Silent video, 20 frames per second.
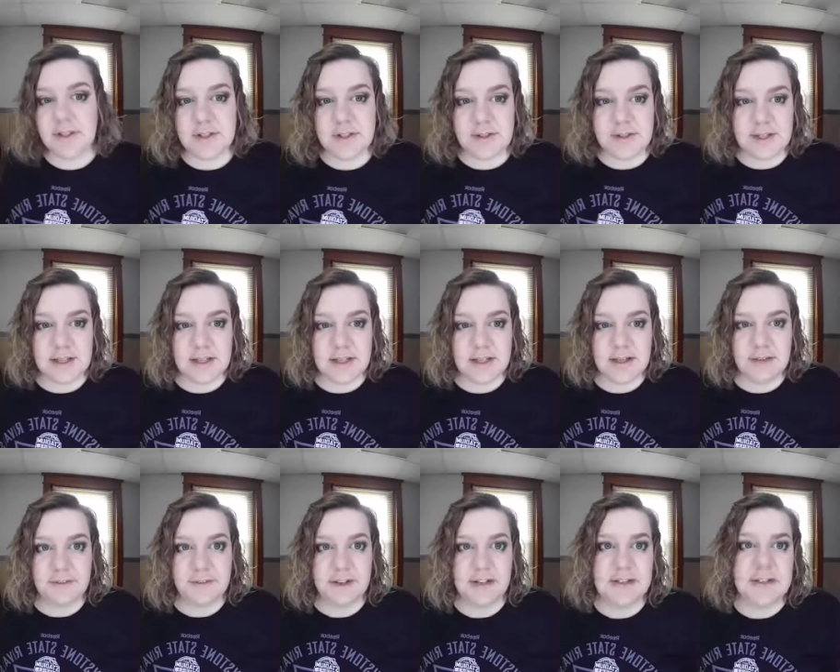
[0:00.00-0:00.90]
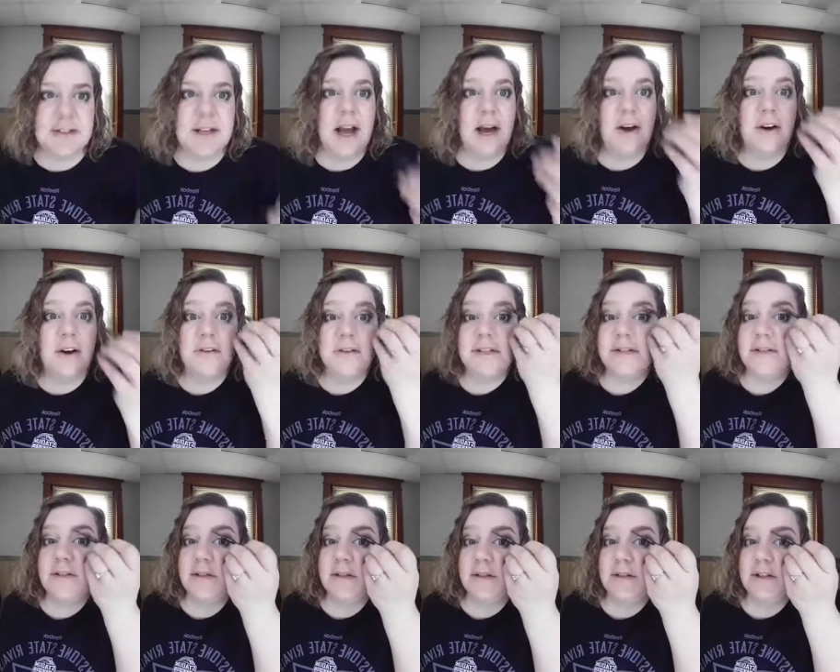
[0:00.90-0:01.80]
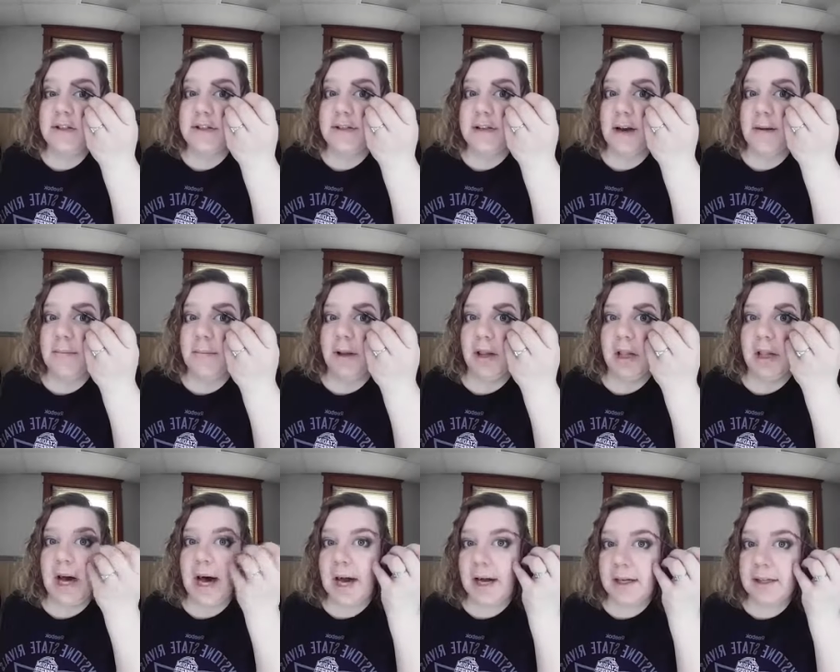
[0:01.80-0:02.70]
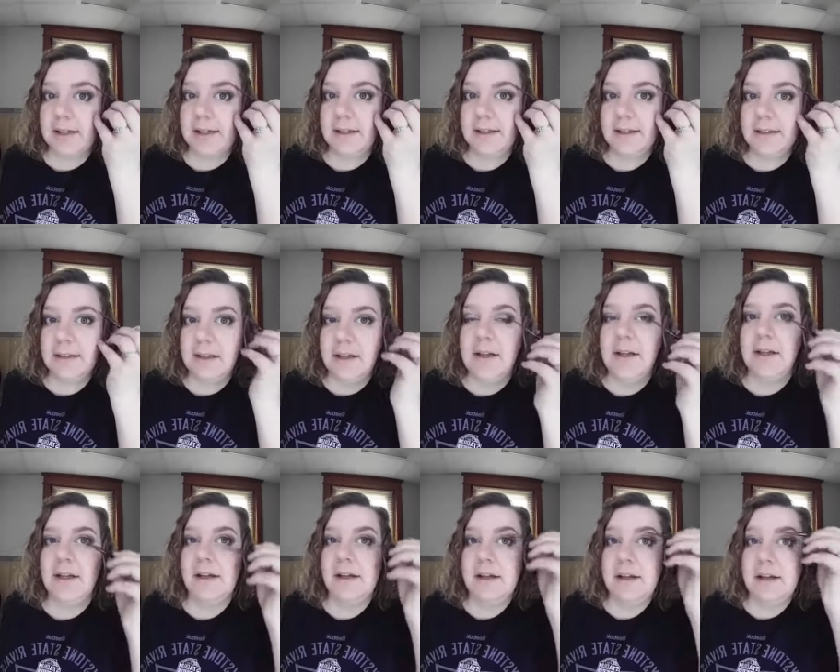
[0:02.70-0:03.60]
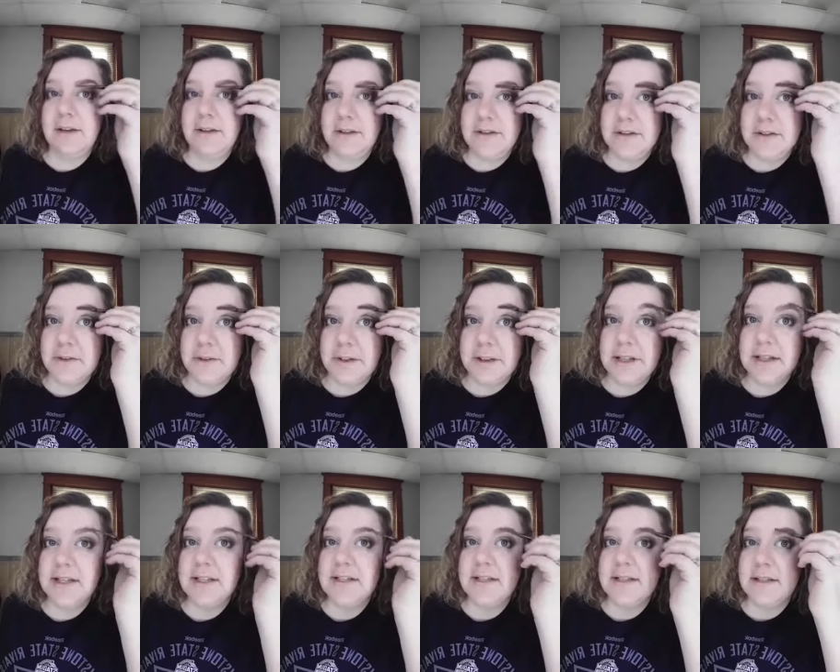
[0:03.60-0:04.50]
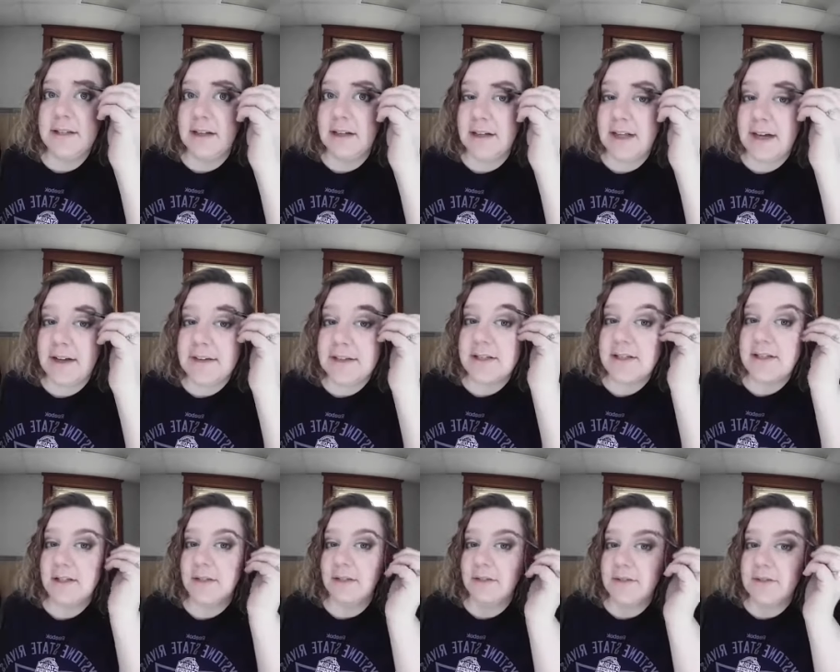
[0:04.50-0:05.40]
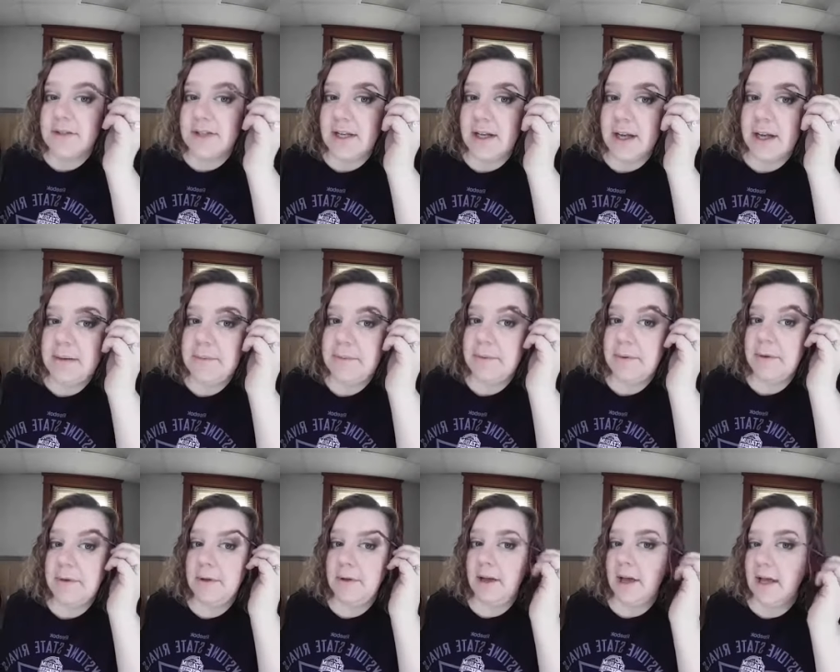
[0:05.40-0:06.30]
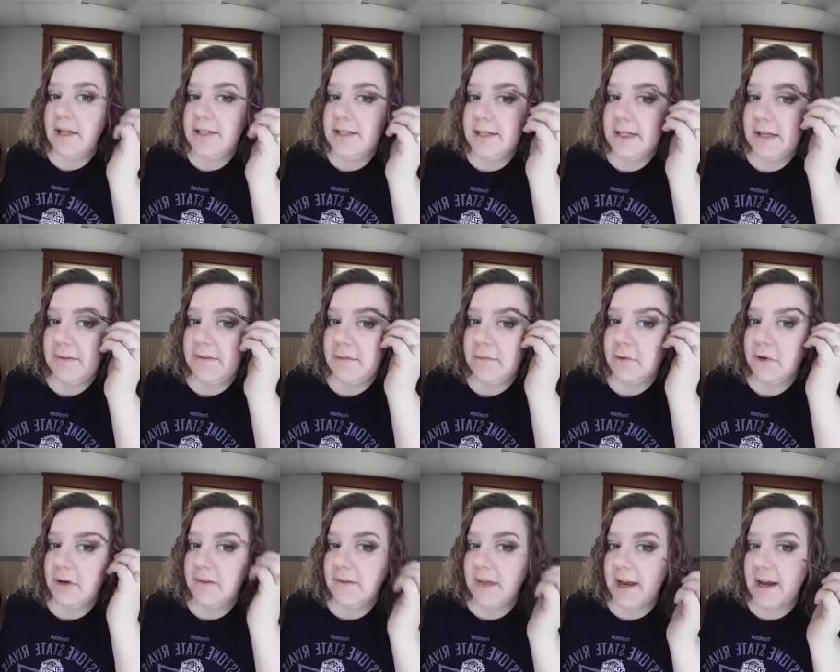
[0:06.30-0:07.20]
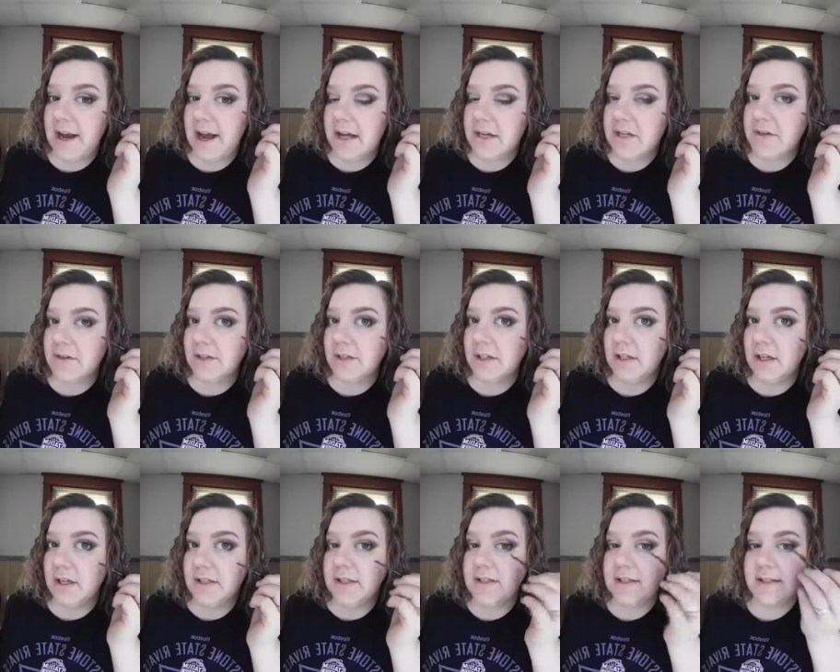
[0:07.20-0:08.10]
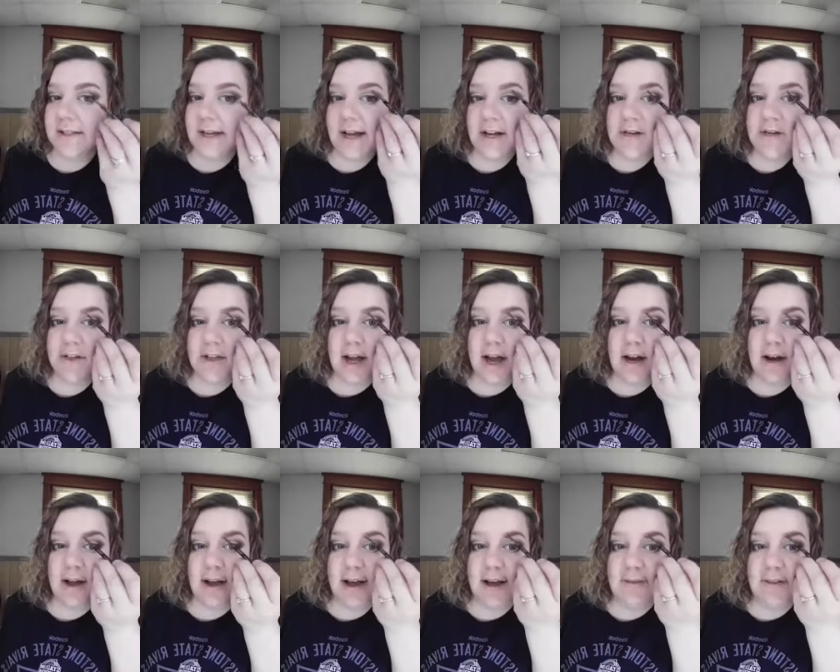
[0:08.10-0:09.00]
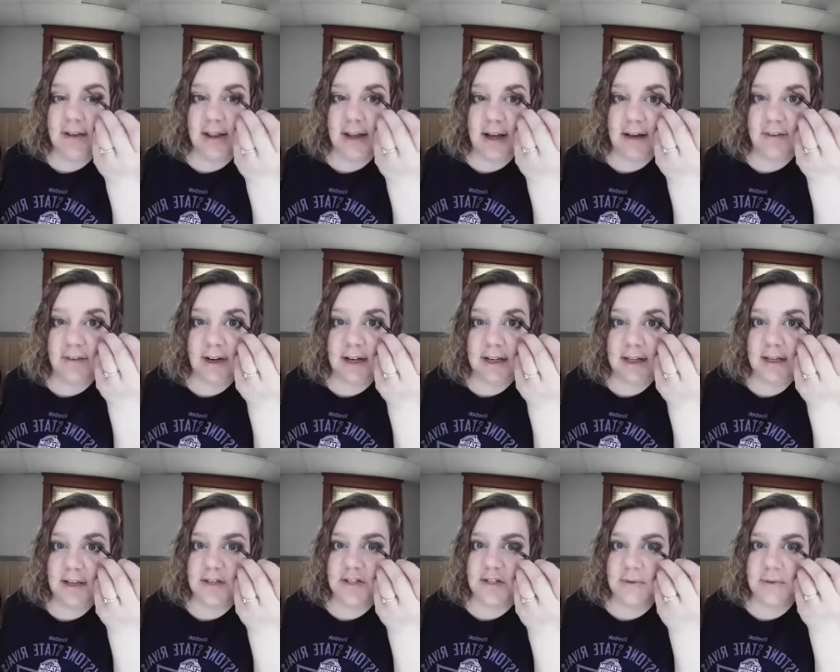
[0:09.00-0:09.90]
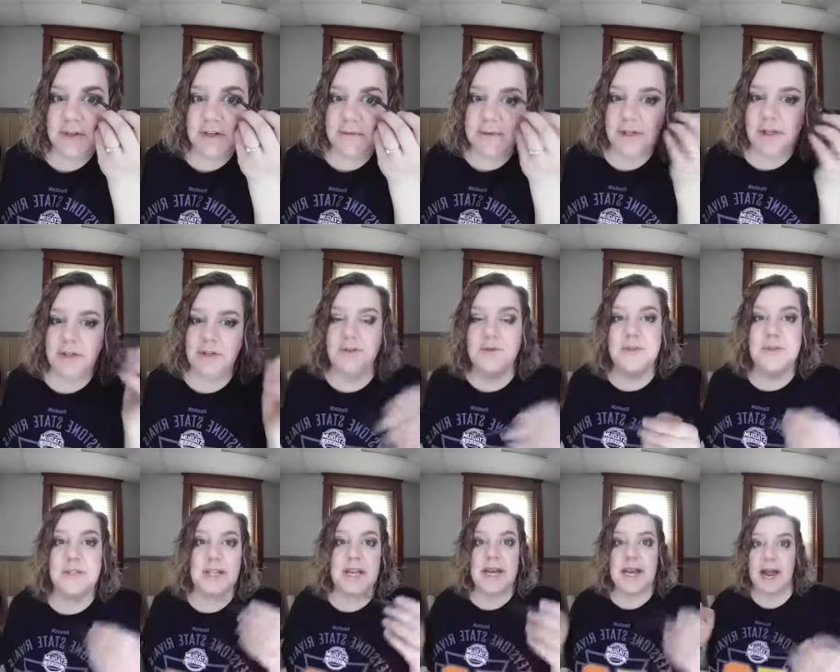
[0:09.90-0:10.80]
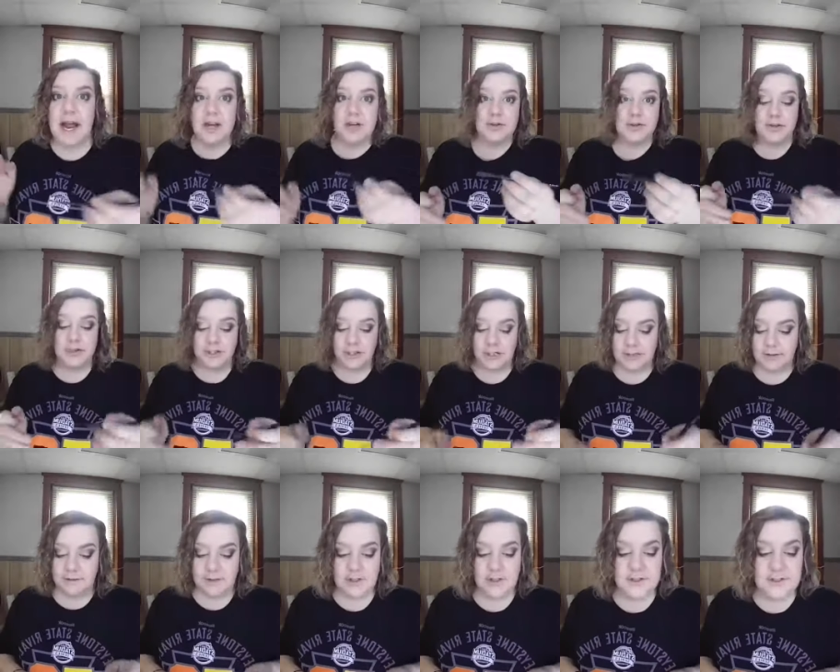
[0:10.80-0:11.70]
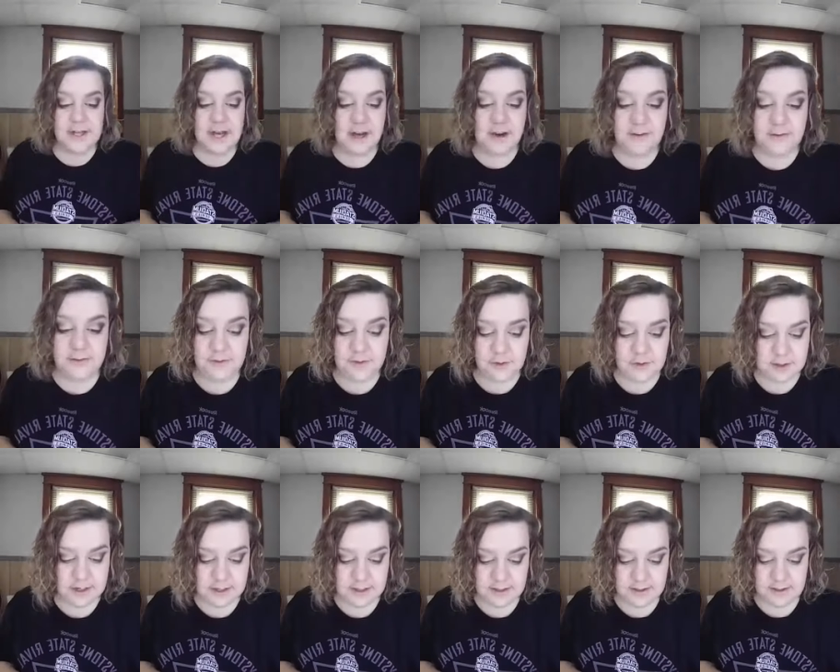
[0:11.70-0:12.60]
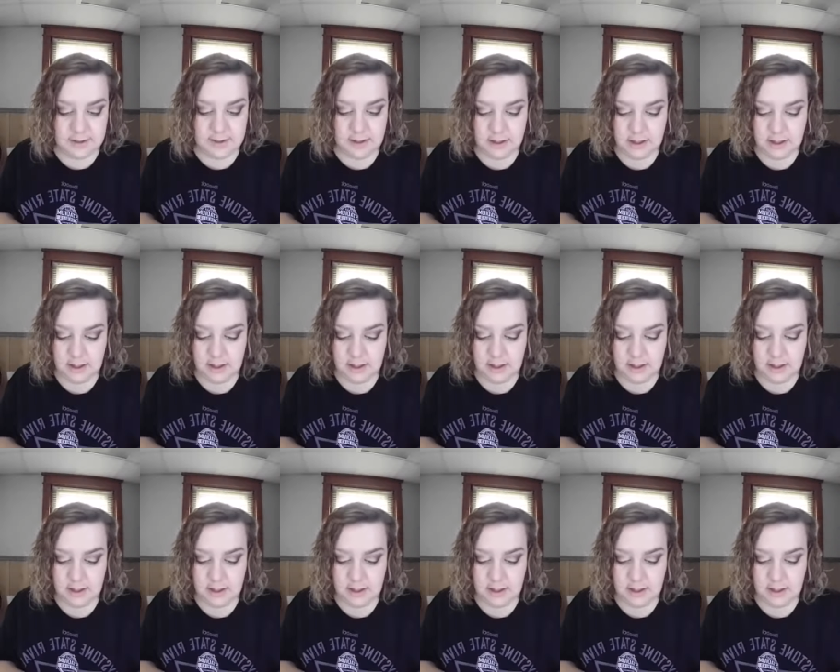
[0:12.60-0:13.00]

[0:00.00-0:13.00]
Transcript: So see the difference, how it was just a block. Doing this allows it to loosen up and to give you more of that natural look. Because naturally I don't have a lot right here, so we don't want to lose the natural look of yourself, of course.